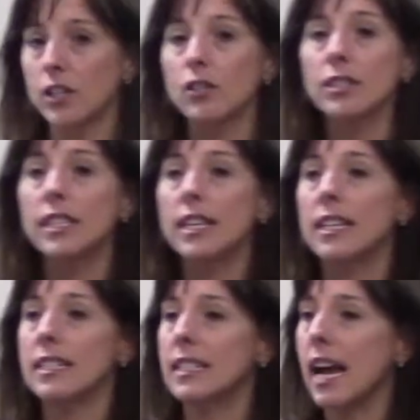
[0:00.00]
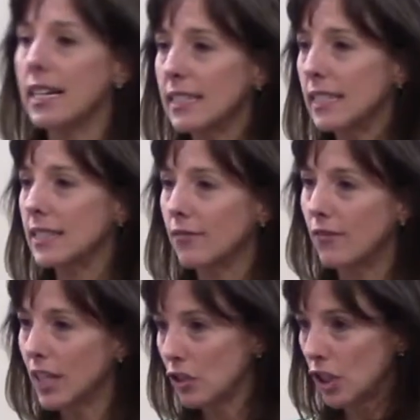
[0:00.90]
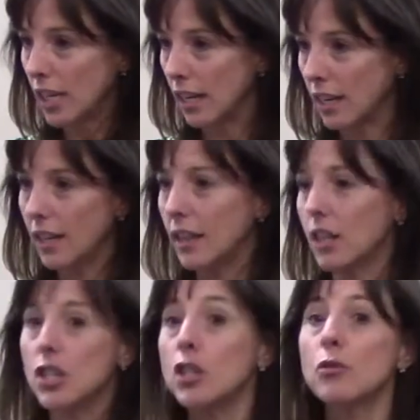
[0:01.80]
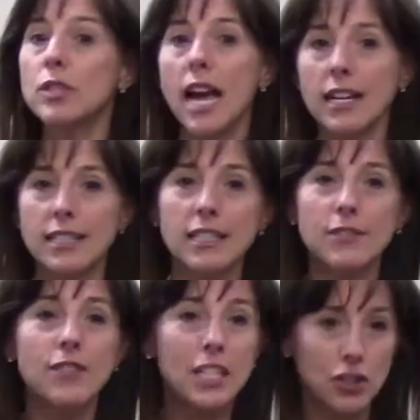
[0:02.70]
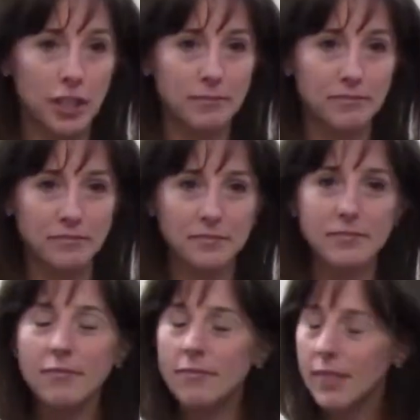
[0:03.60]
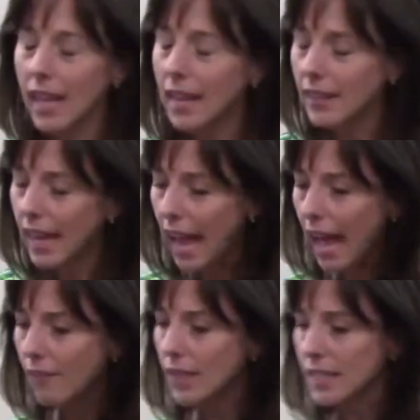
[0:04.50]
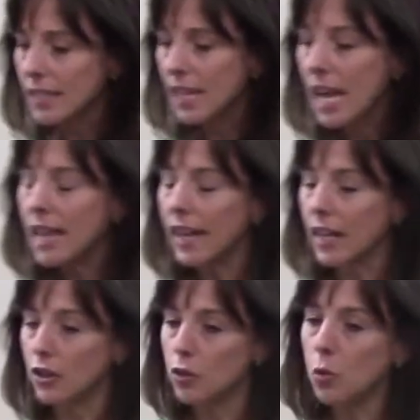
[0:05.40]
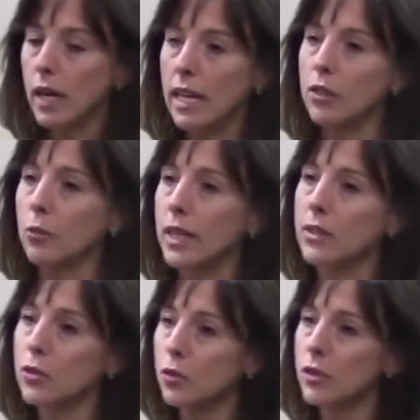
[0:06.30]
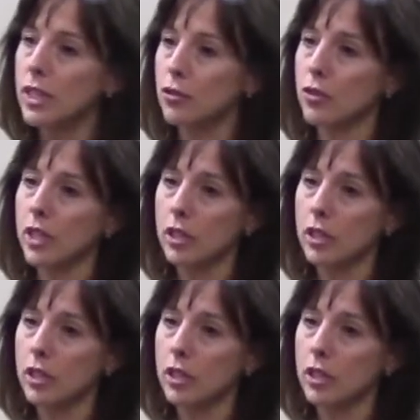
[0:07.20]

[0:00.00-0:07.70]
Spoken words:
you'll see this Texas Vision, the new Texas Vision. And they had a 23 school district